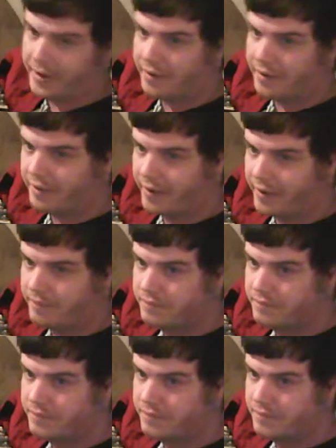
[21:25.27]
So,
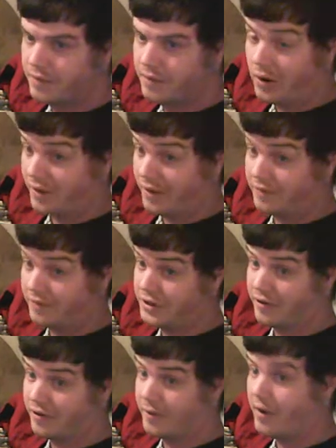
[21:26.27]
or
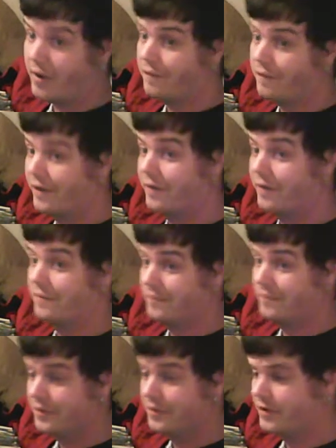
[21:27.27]
she's going to be gone forever.
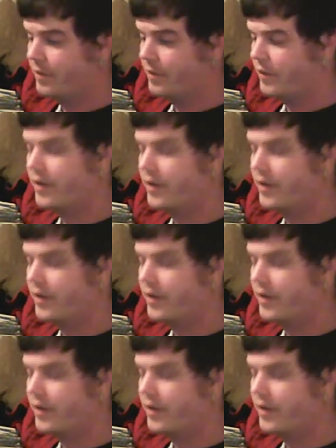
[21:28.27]
It's a good movie.